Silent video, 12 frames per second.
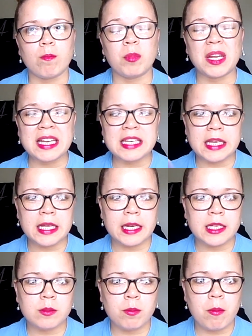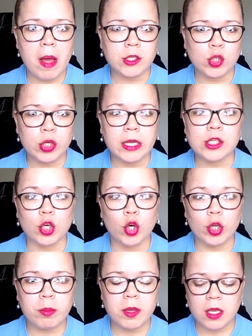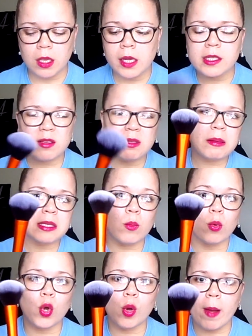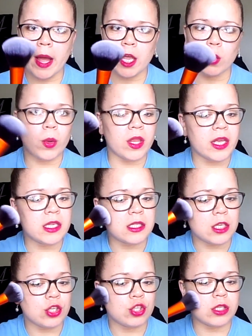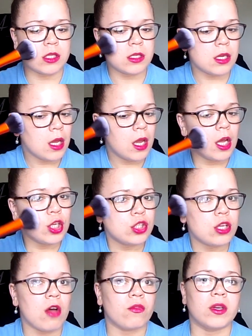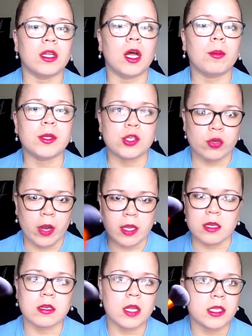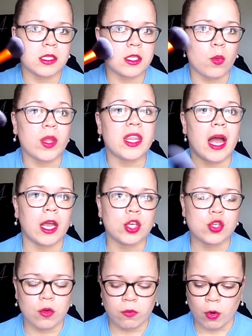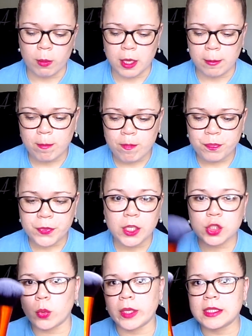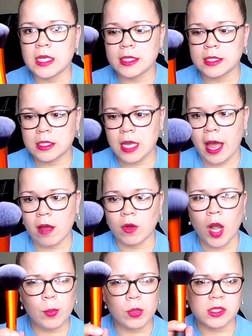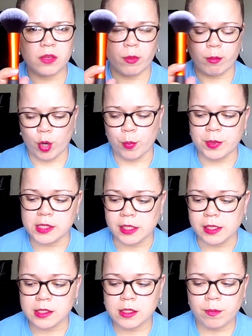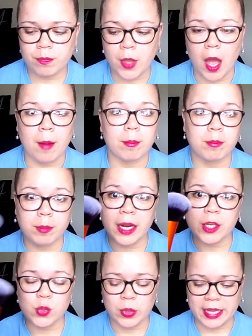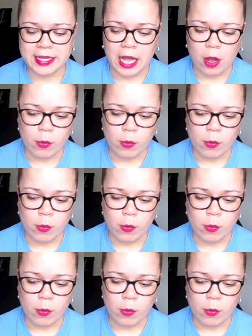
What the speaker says: blending in as good as it could be, sometimes I will go back in with this and then just soften it up and try and see what that can do for me. So it does have a couple of different purposes, but I do like that